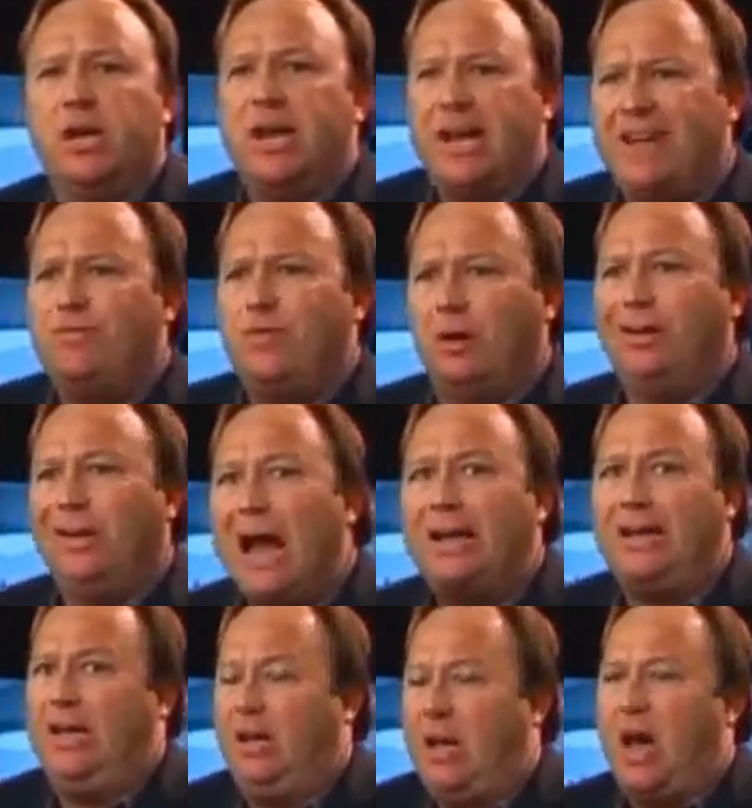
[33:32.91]
If you're lucky,
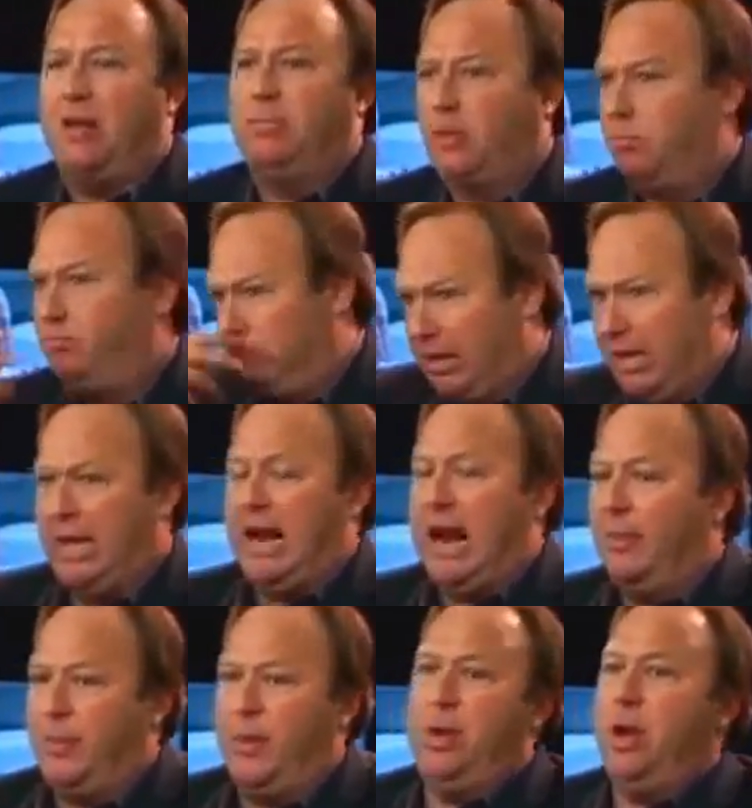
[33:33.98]
a lot of them start bleeding out
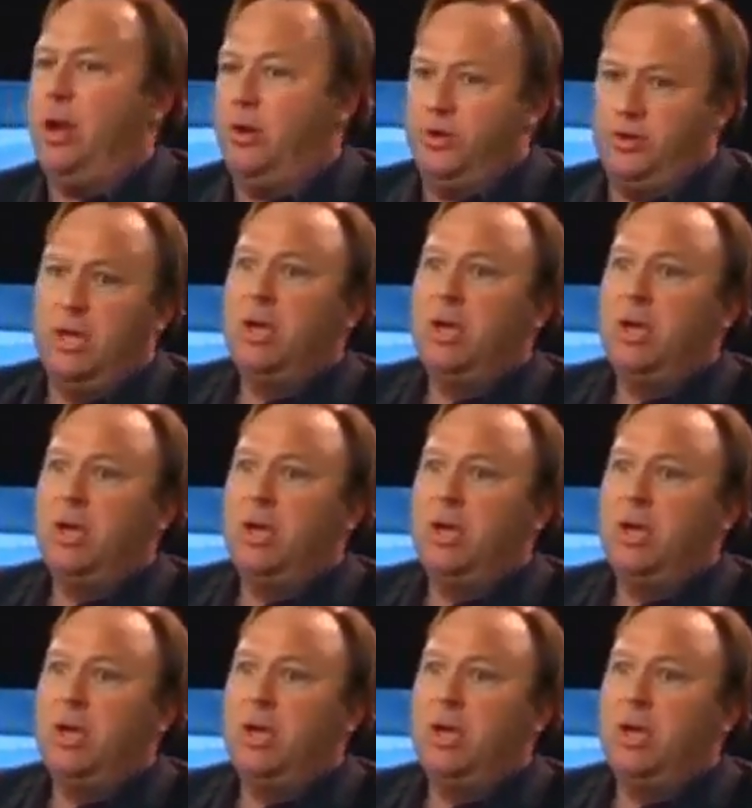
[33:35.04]
the nose,